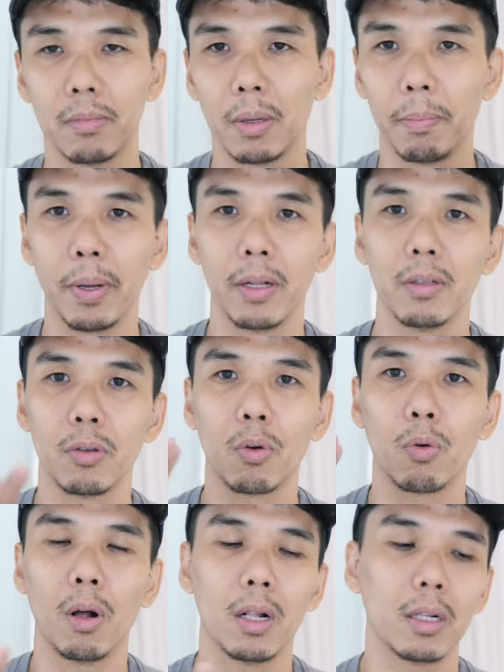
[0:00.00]
The build
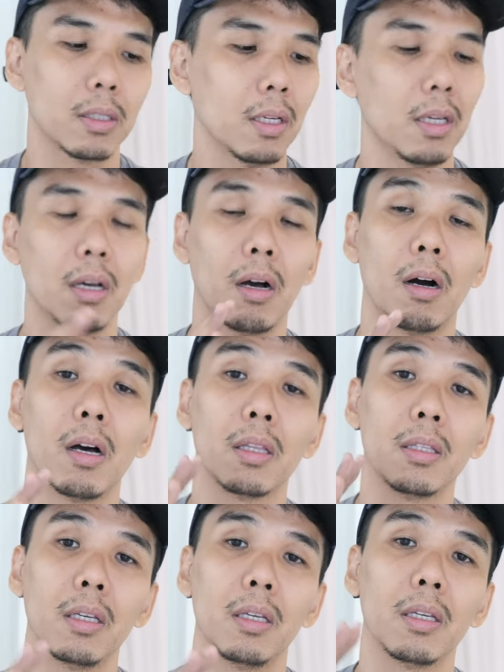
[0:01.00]
quality
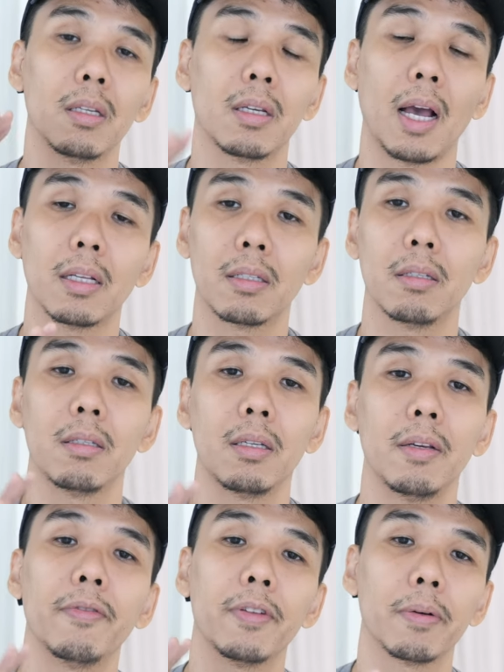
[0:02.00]
on the Galaxy
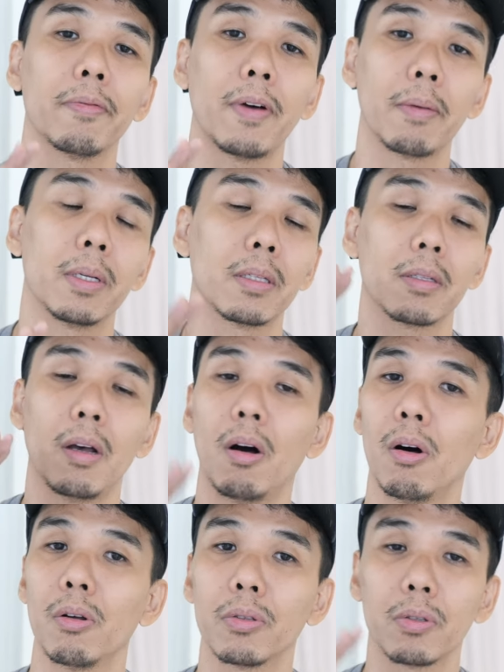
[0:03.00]
Z Flip 5 is
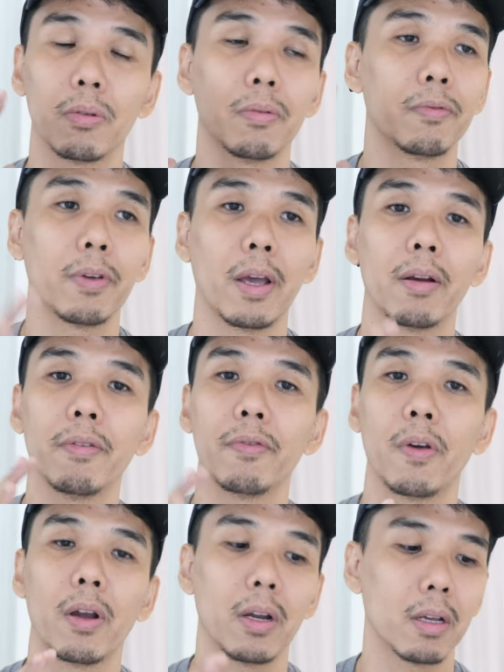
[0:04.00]
also very,
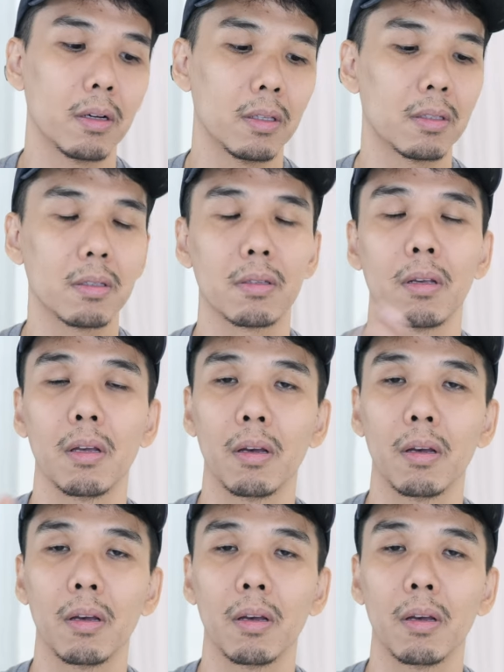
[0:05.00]
very good. It's